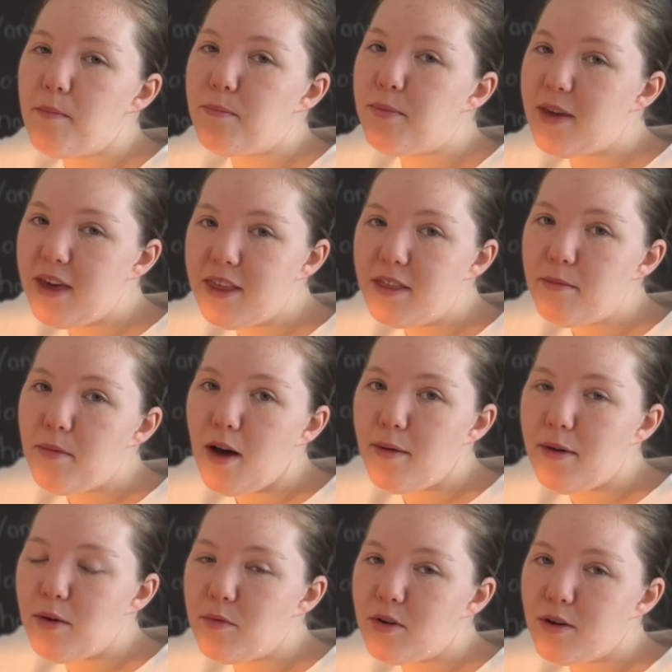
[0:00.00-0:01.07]
be the mom
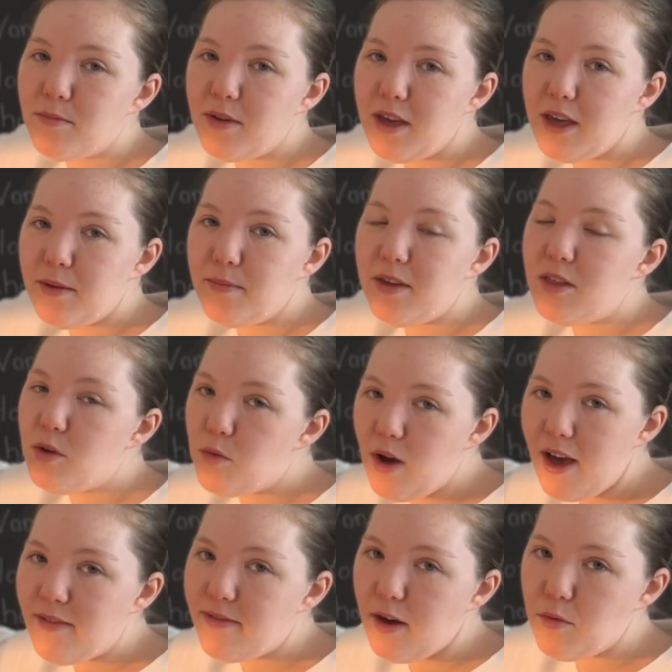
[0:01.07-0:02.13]
I want to be the
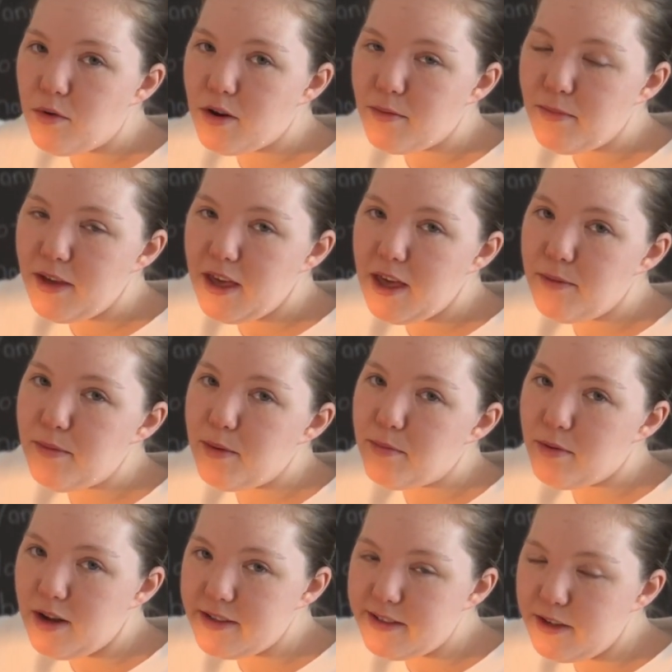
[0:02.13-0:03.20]
wife I want to be, and be
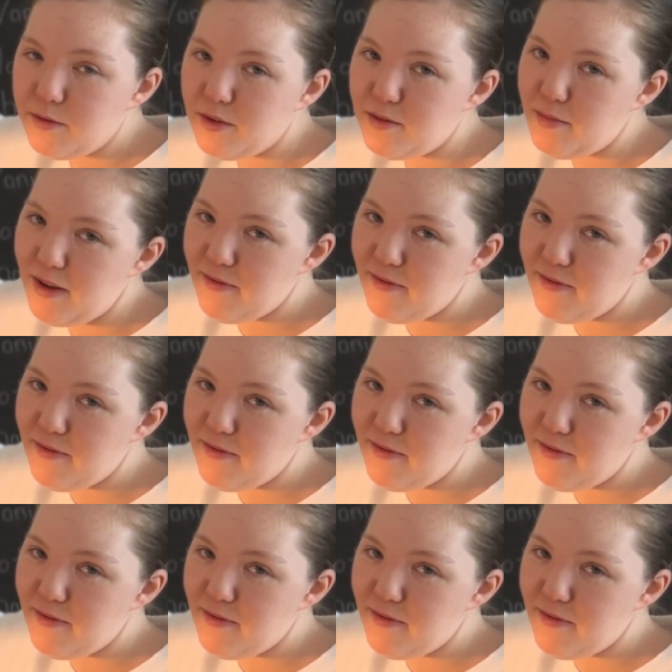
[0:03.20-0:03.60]
present with my